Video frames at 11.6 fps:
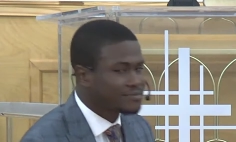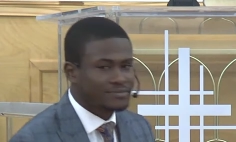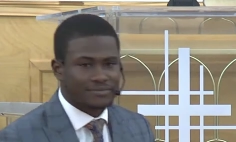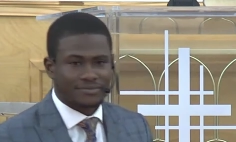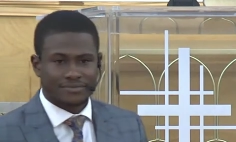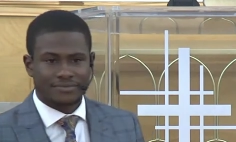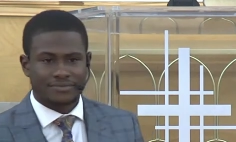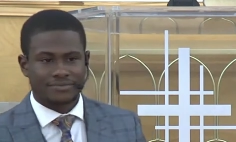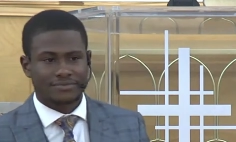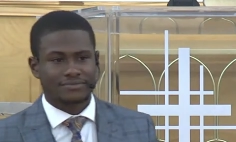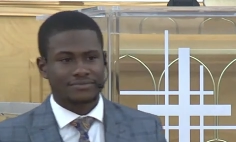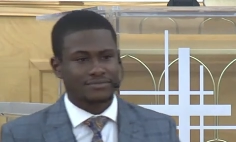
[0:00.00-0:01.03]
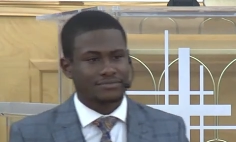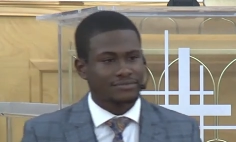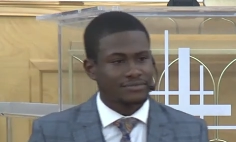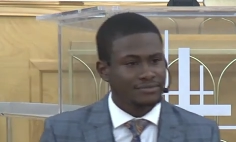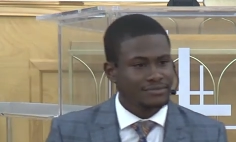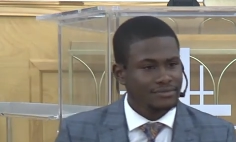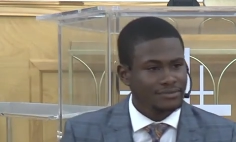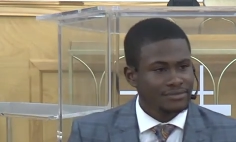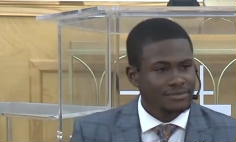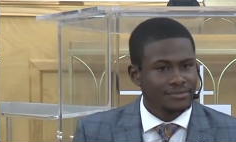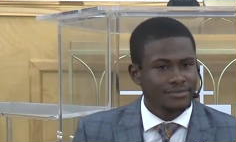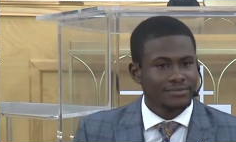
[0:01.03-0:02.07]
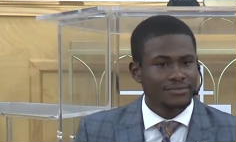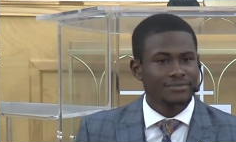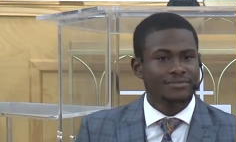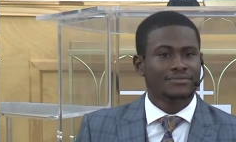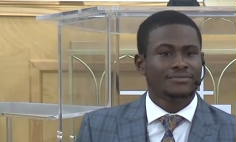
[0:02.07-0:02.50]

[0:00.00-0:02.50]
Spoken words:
(silence)